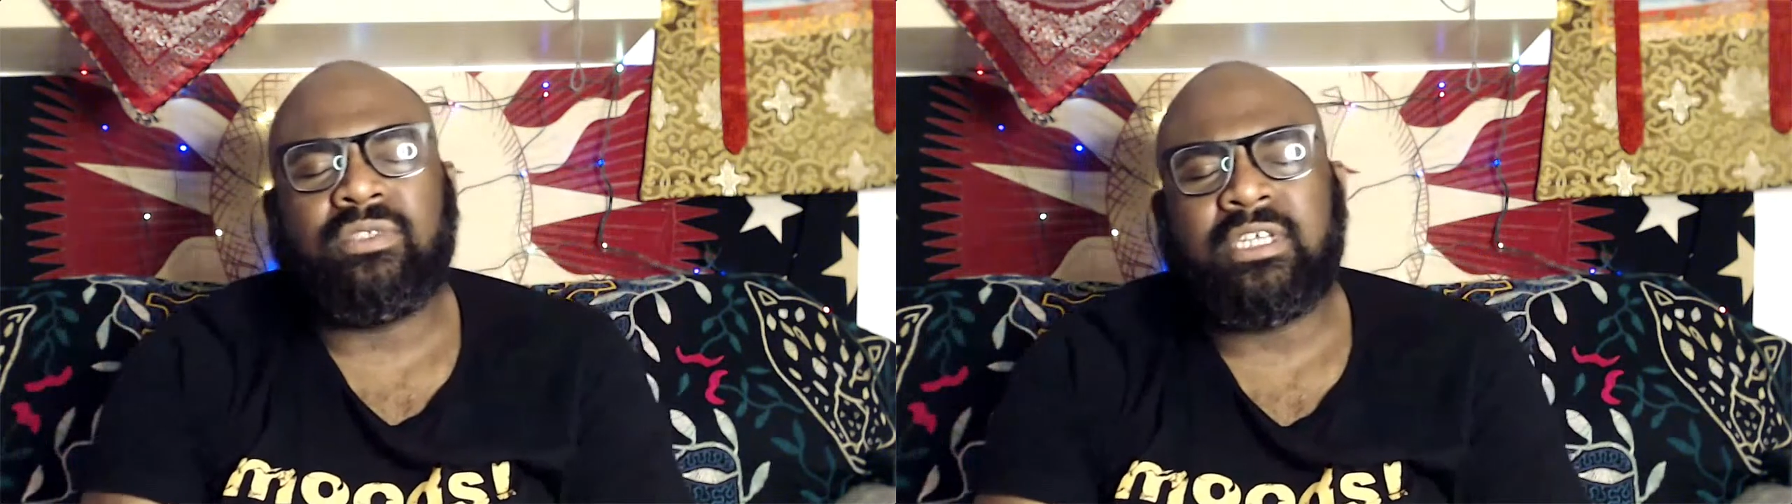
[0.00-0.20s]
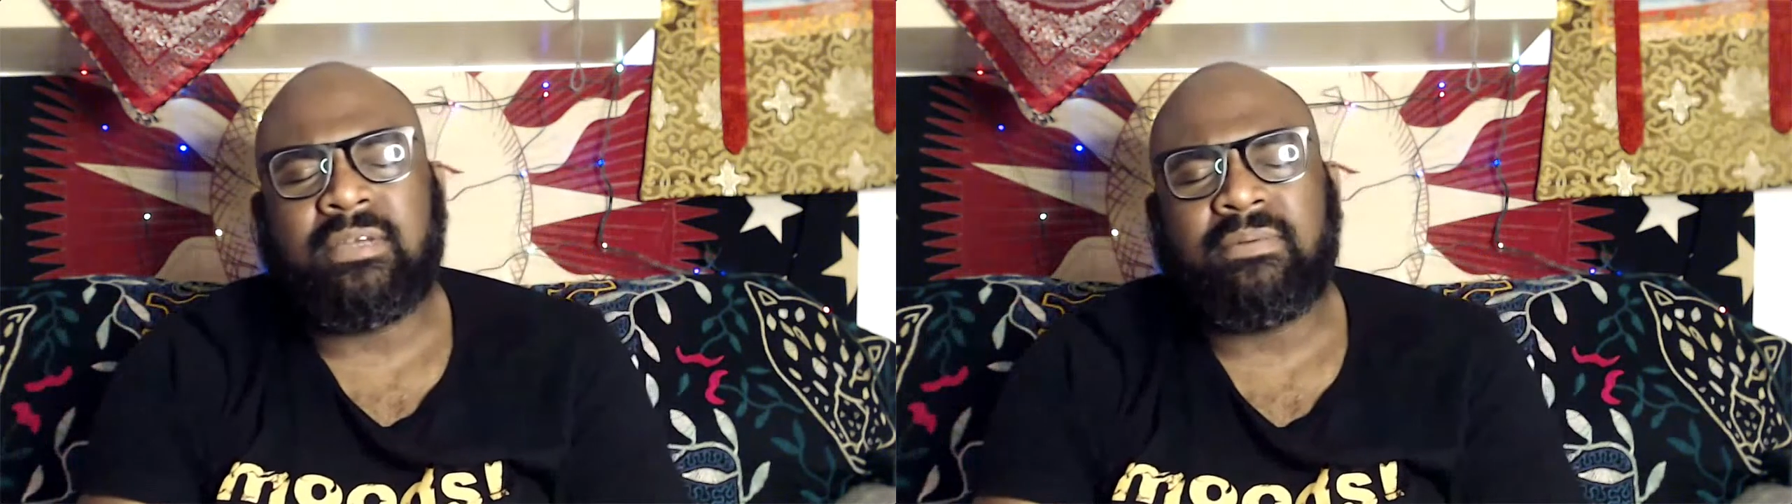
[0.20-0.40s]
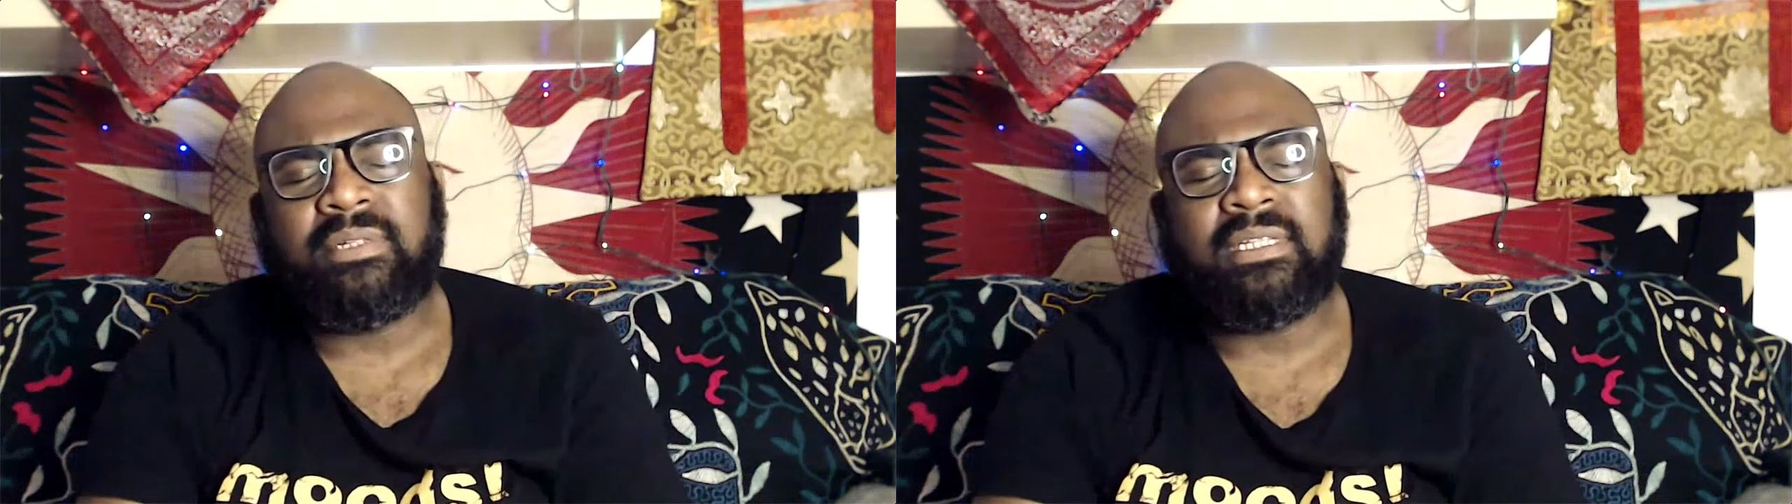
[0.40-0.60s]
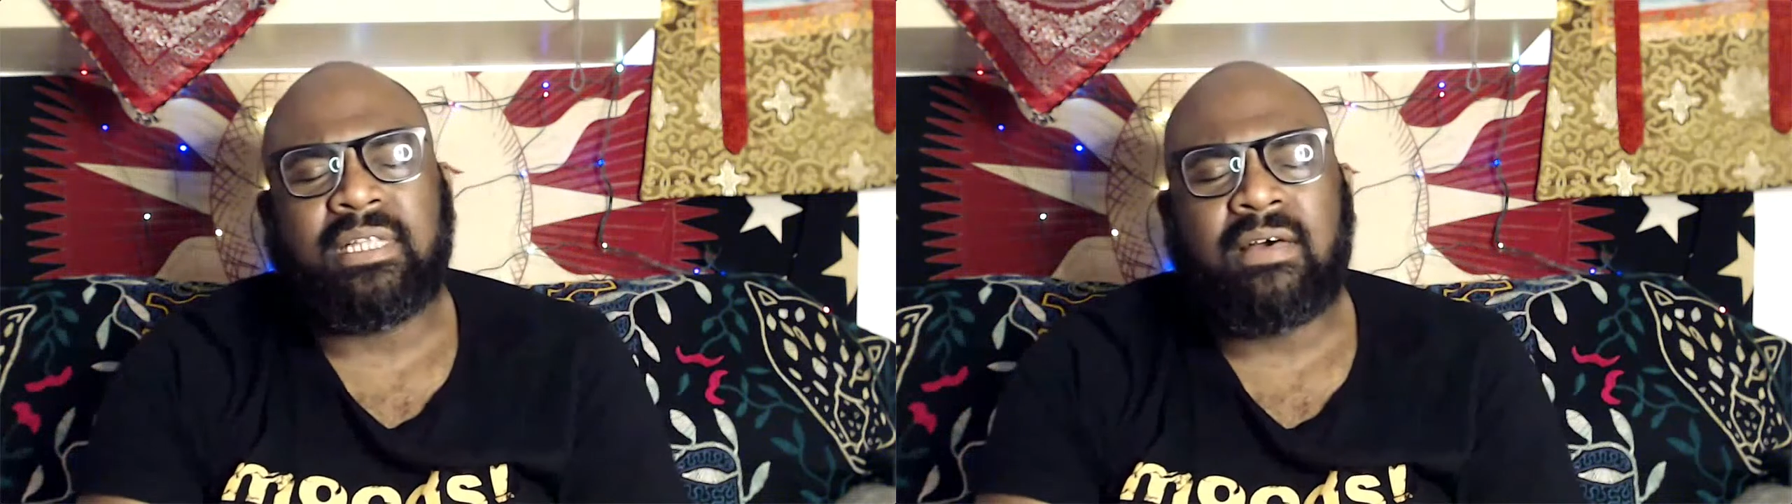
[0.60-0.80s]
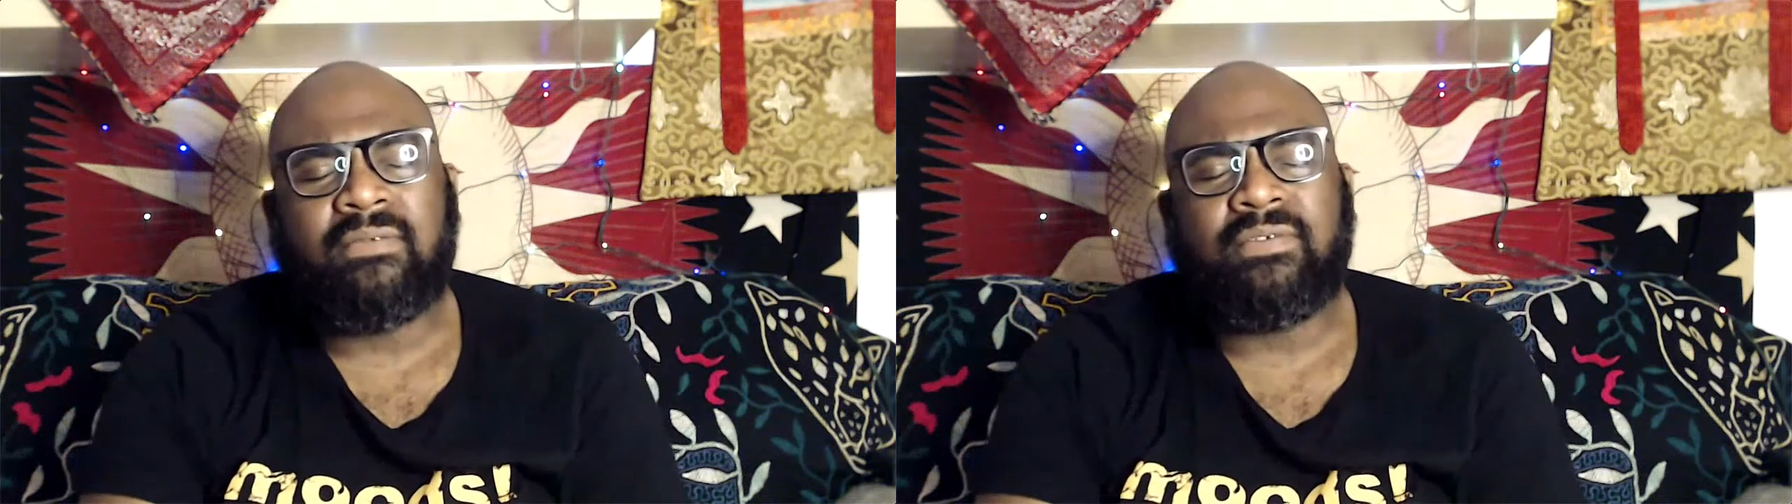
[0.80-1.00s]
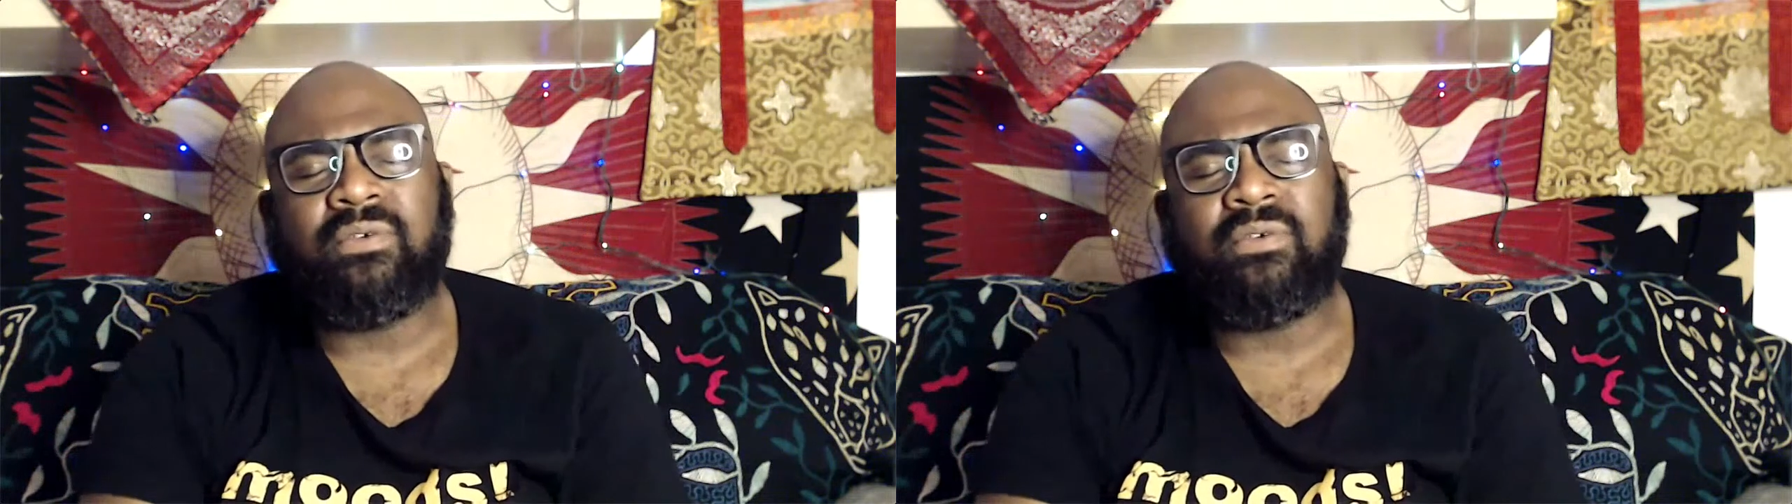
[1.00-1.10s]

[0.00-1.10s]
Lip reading: deeply love you,